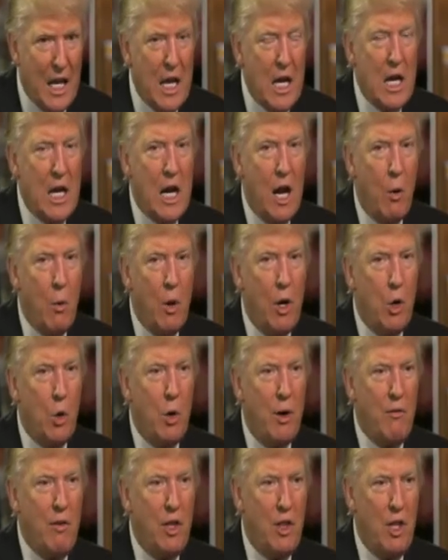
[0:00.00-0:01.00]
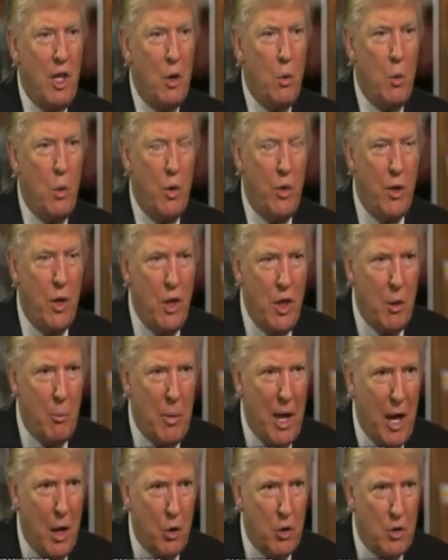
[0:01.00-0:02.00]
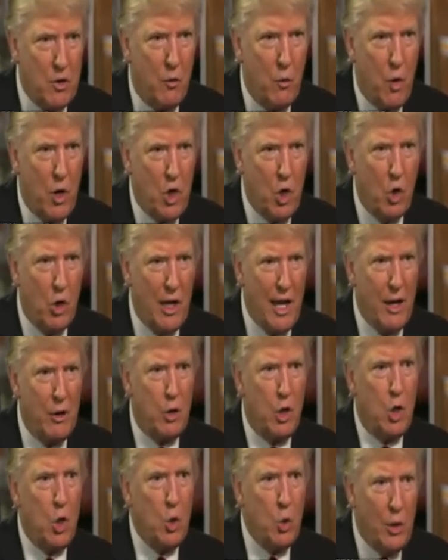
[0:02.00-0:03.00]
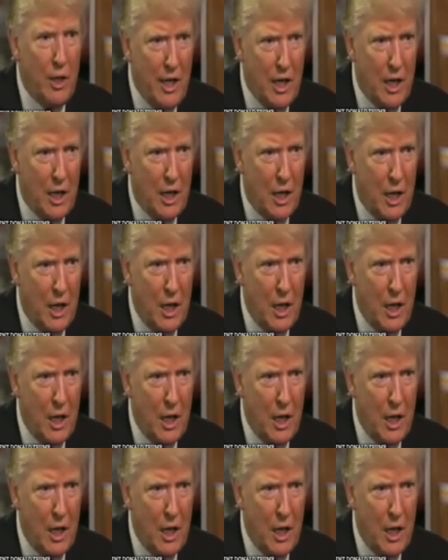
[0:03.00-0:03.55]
I want to do everything within the bounds of what you're allowed to do legally.